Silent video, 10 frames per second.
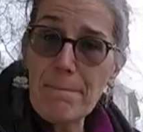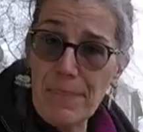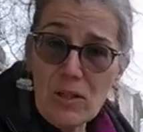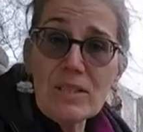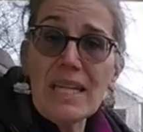
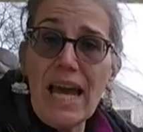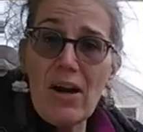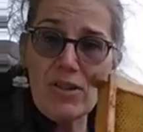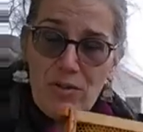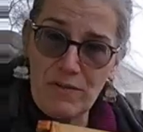building
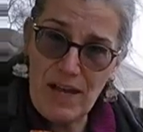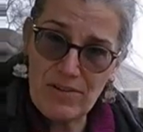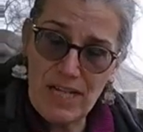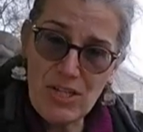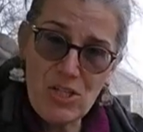out their
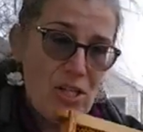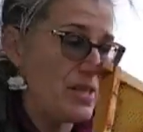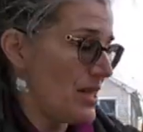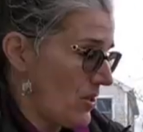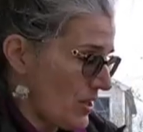
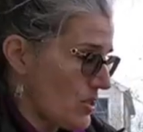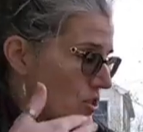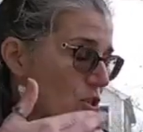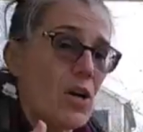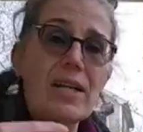foundation. They're going to
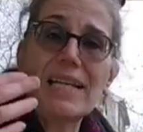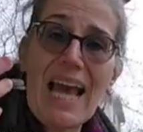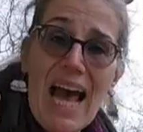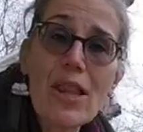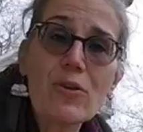start
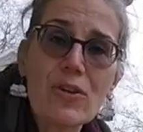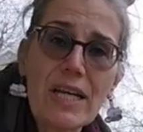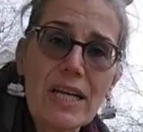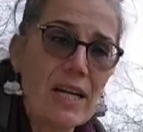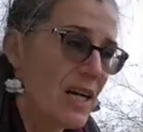
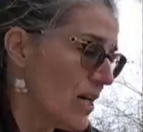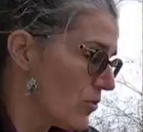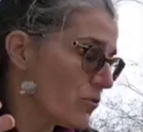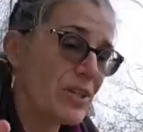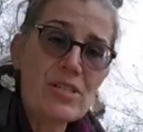gathering
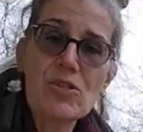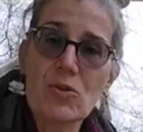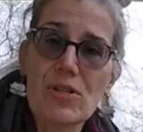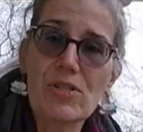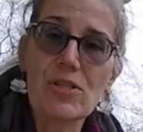
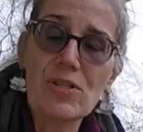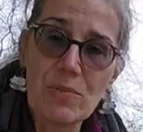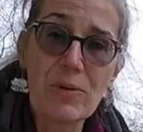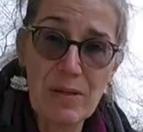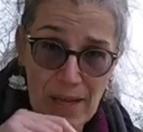resources to
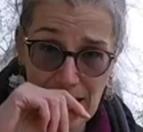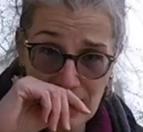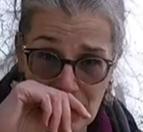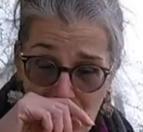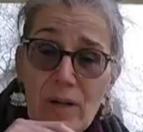bring back
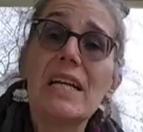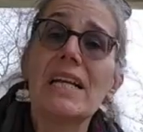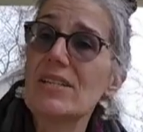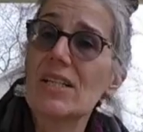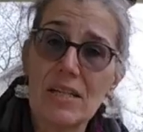to the queen.
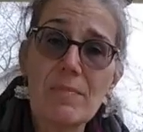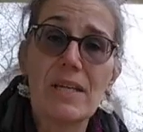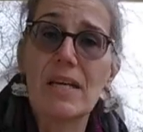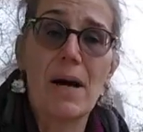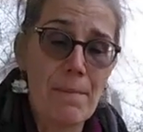It's going to
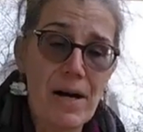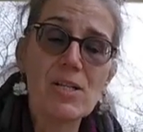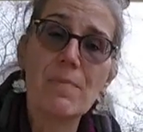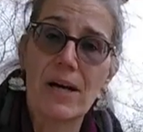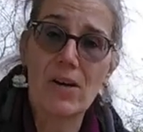be a
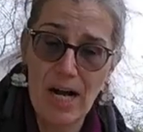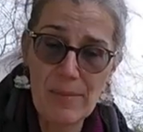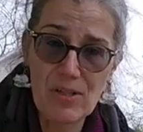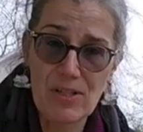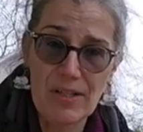much better
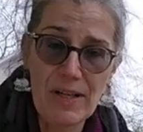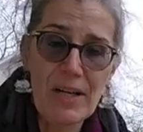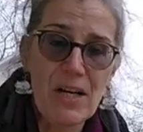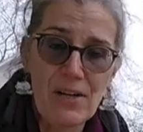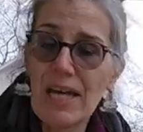option.
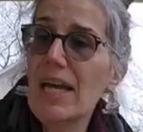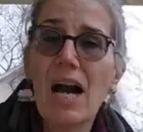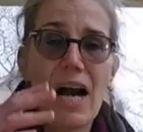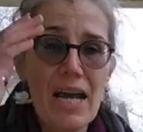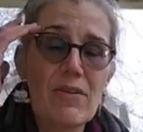Okay,
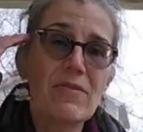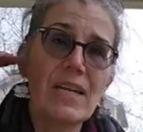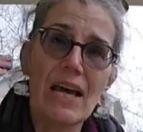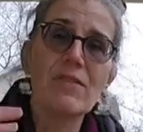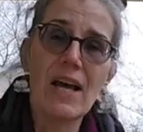I have
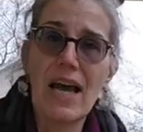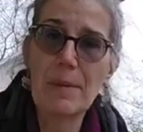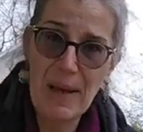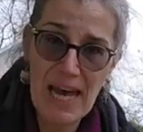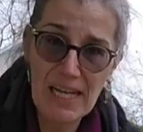never had
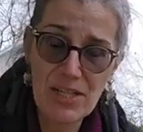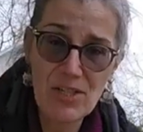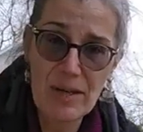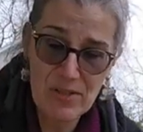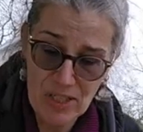a
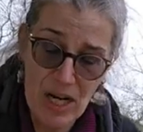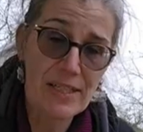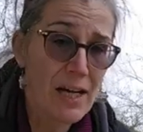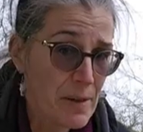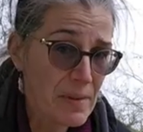package
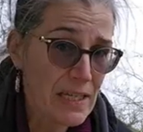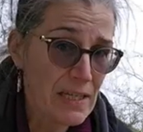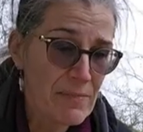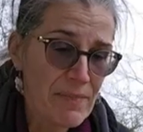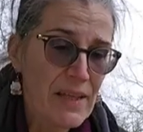abscond on me